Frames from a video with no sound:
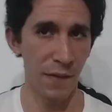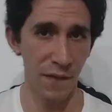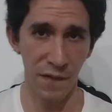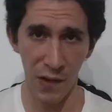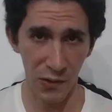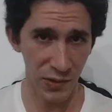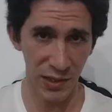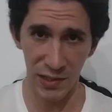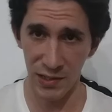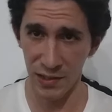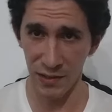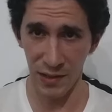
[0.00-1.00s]
the
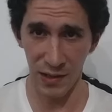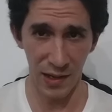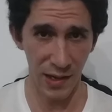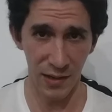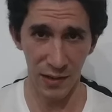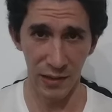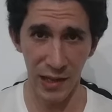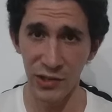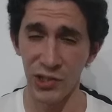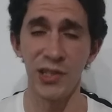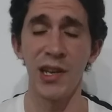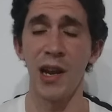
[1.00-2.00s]
first in a
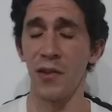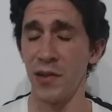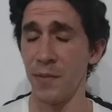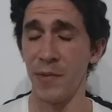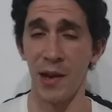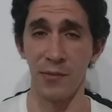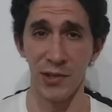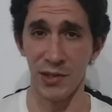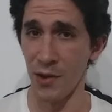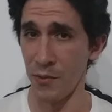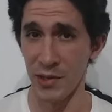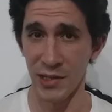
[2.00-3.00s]
legendarium that was
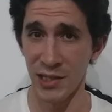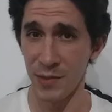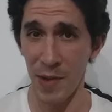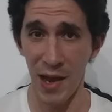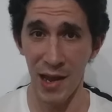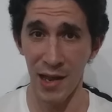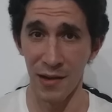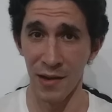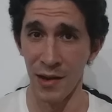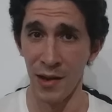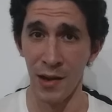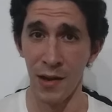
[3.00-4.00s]
going to
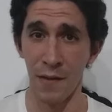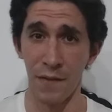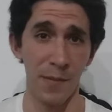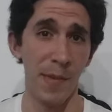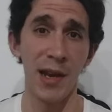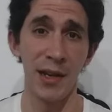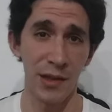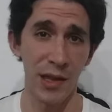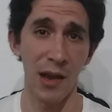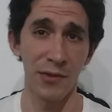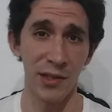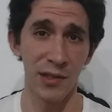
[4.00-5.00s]
span for many
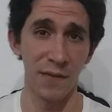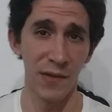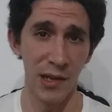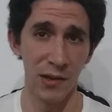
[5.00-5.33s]
thousands of